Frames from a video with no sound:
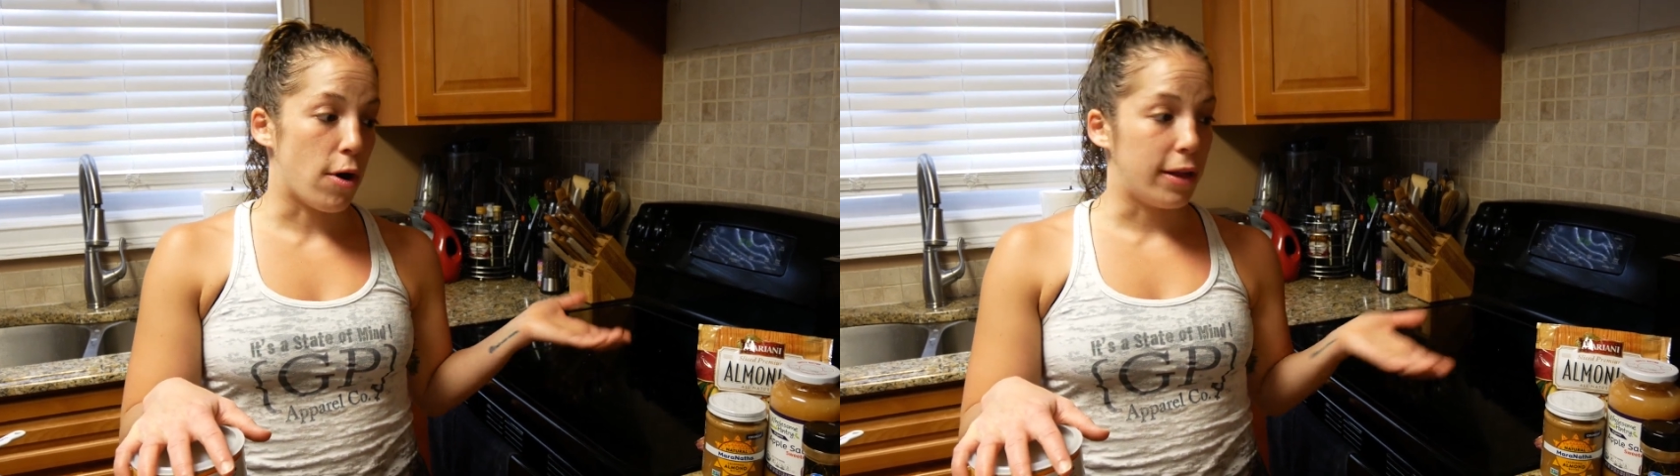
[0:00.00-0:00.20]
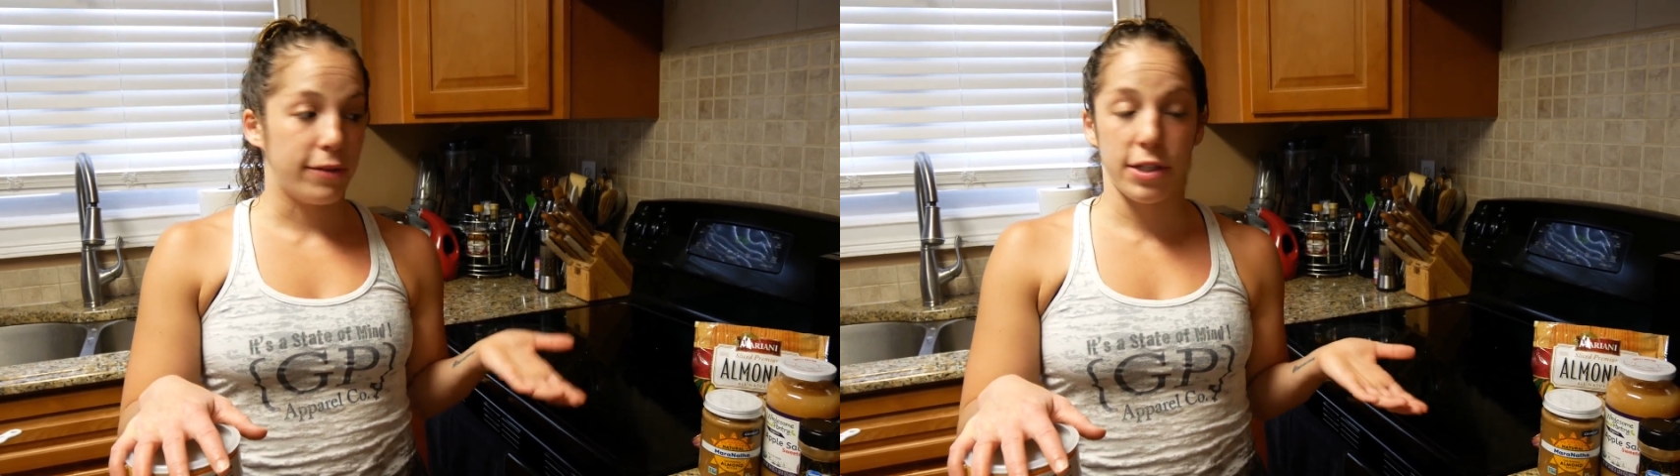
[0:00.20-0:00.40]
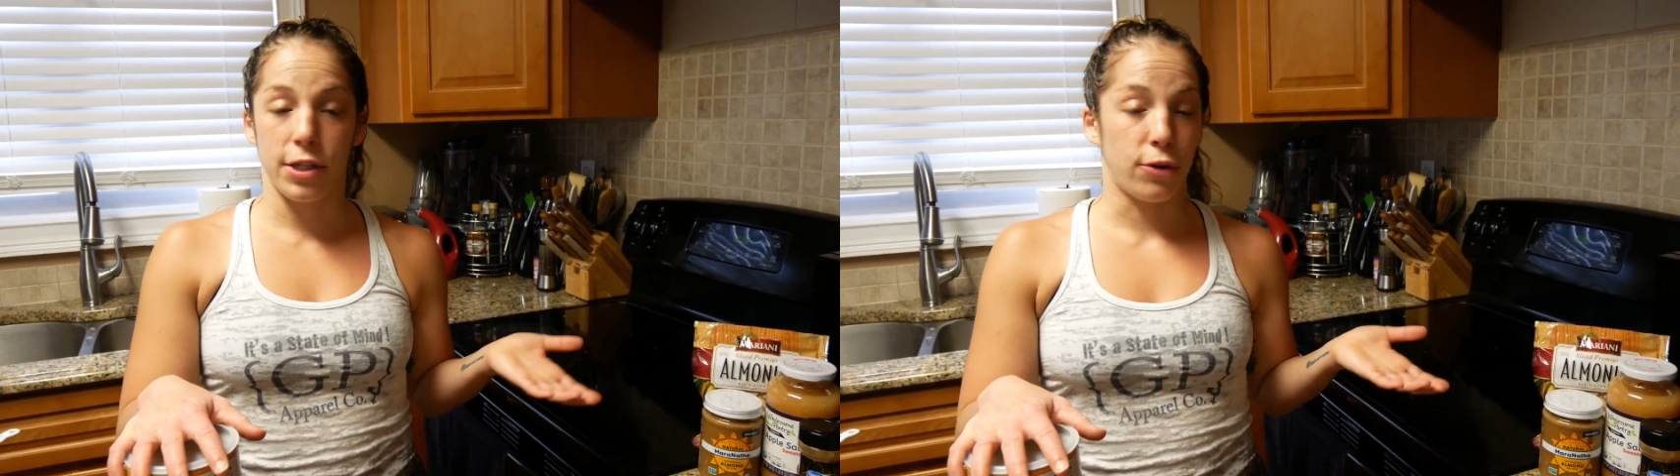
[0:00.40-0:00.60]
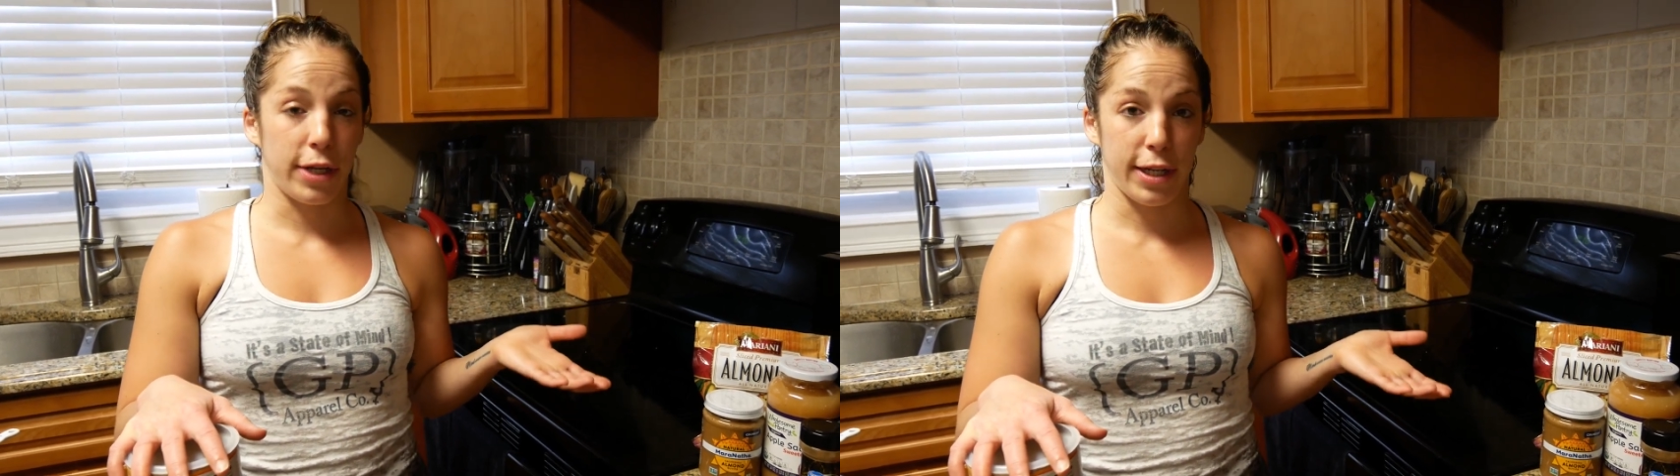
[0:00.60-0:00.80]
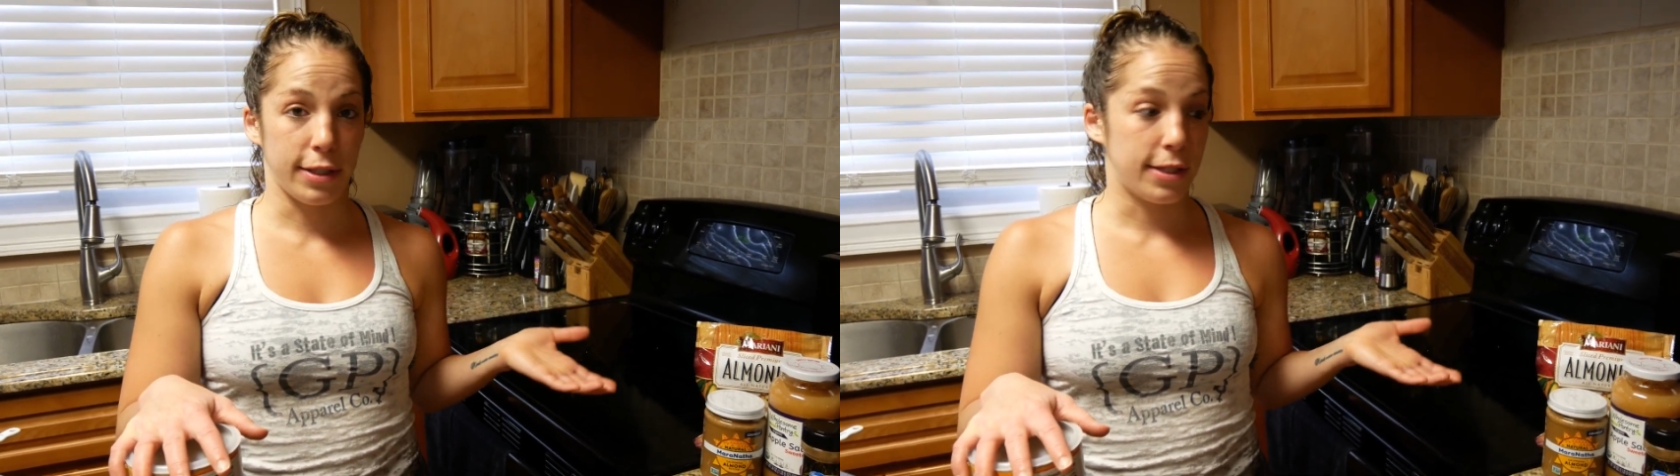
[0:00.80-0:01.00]
All these
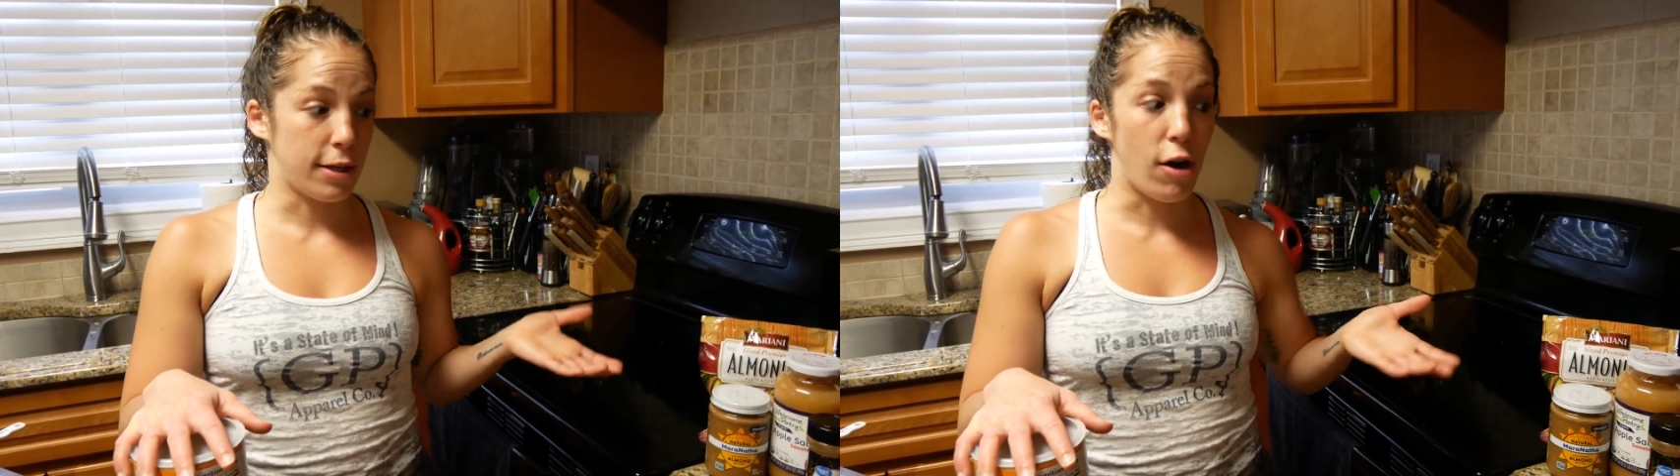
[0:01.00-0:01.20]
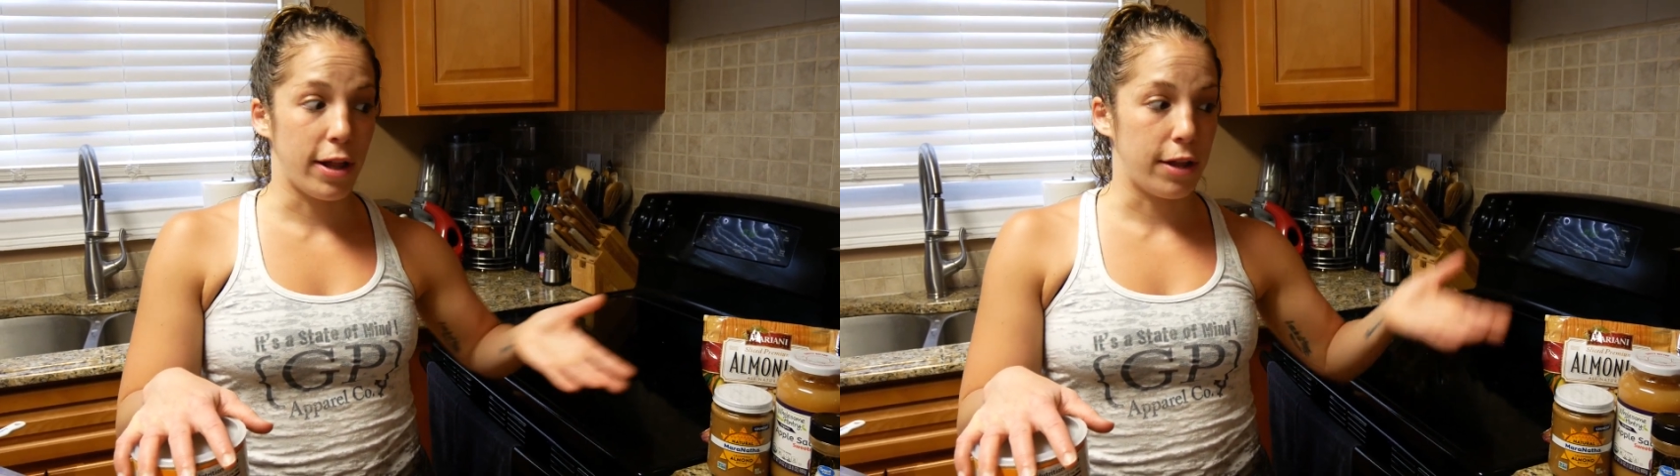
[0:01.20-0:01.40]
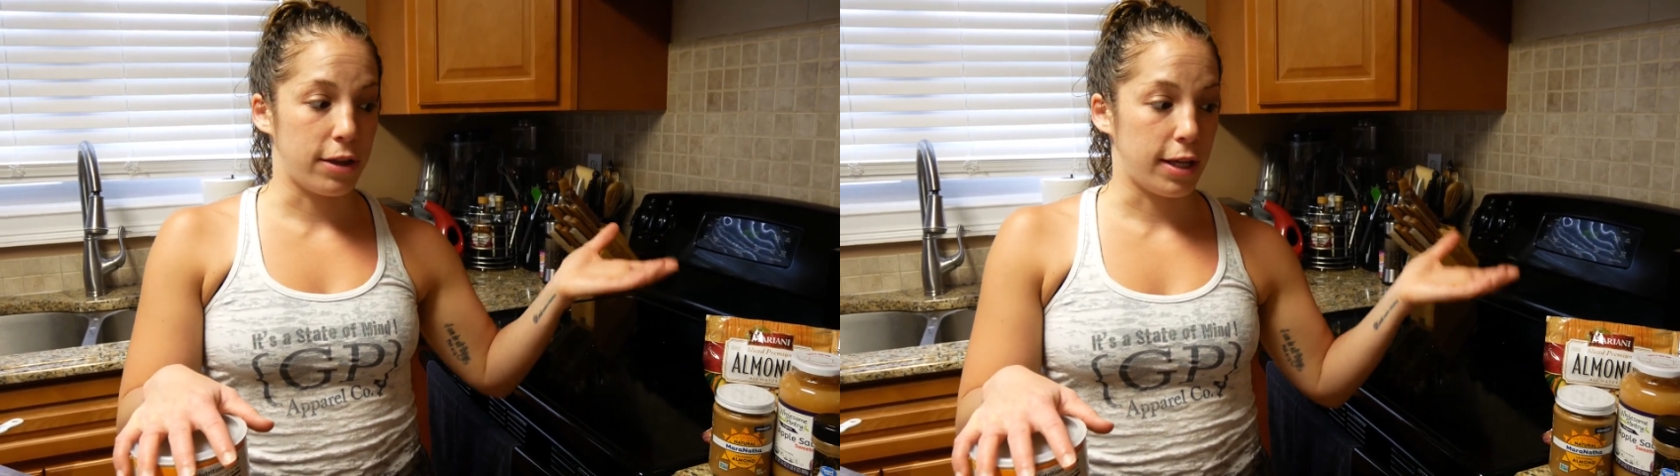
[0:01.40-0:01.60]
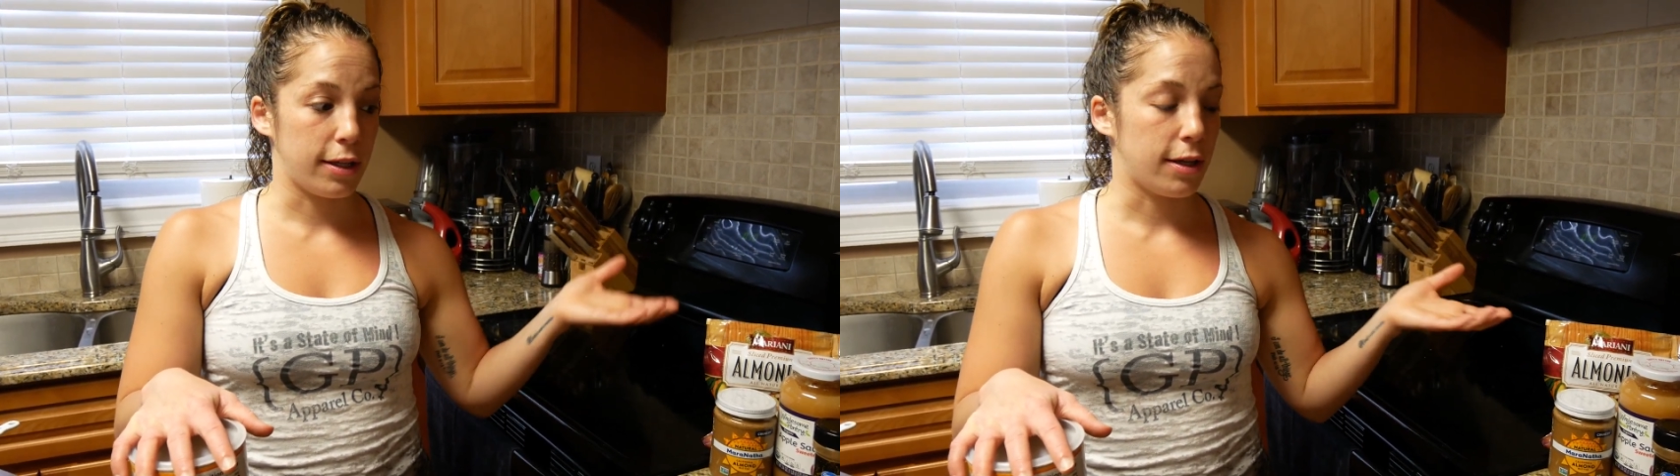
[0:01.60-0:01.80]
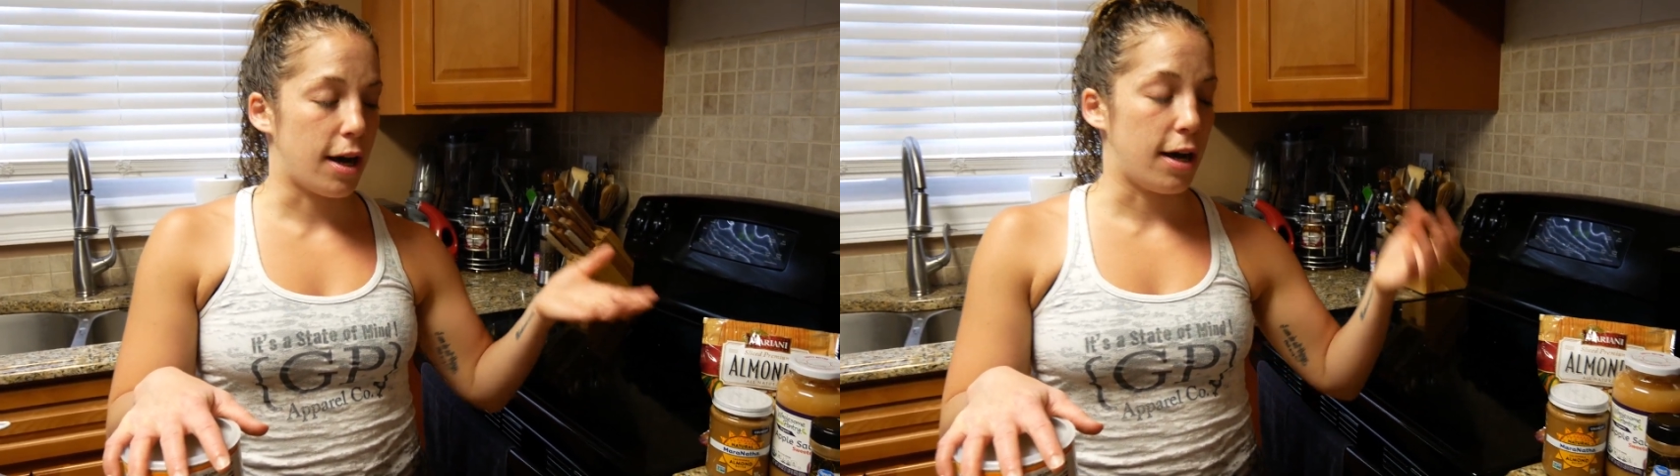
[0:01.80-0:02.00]
ingredients, all
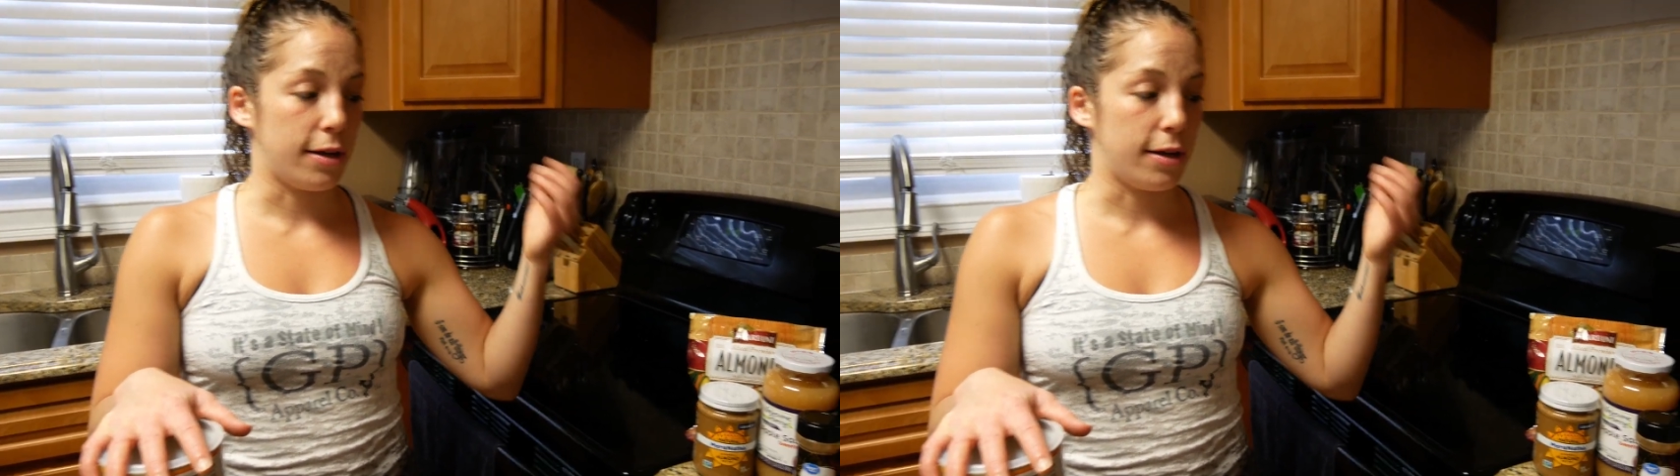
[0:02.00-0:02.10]
healthy.